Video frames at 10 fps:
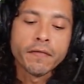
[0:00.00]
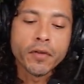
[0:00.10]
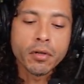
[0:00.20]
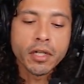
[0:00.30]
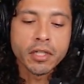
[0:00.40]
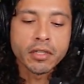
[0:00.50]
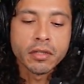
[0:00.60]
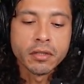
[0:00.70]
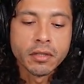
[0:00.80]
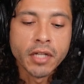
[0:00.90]
If you're in
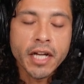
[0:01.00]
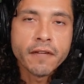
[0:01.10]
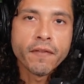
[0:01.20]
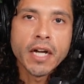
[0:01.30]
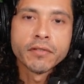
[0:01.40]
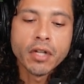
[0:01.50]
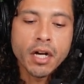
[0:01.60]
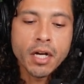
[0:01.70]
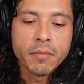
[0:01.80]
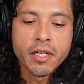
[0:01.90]
a
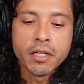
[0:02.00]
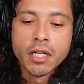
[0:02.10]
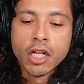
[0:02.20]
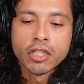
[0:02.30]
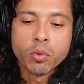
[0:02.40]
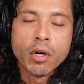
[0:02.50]
9-to-5 job and a